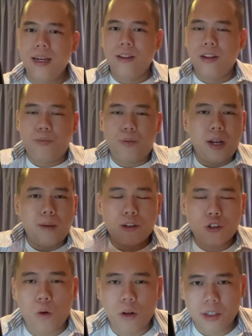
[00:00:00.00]
they're pretty
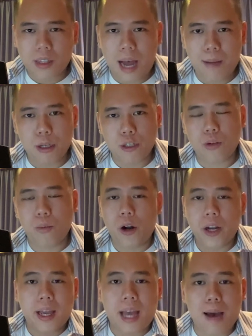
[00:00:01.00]
much well established.
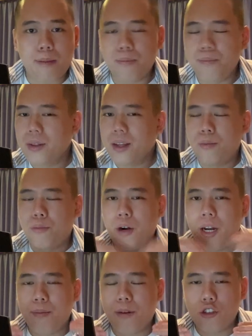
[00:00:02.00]
Market cap,
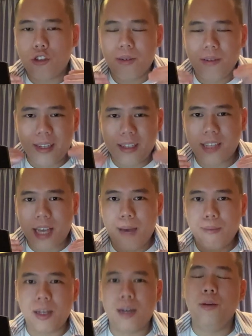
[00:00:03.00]
pretty much the
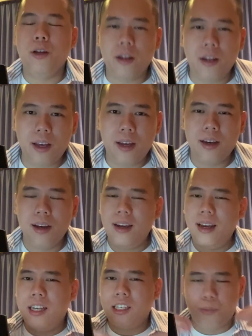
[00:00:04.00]
same. Community
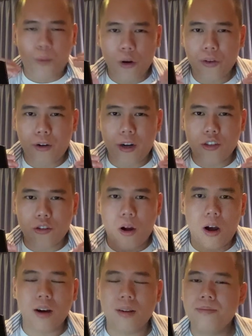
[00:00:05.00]
is both very
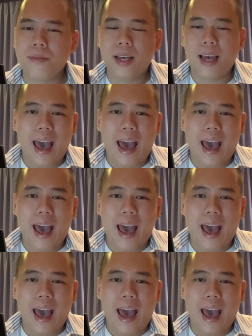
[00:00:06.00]
strong.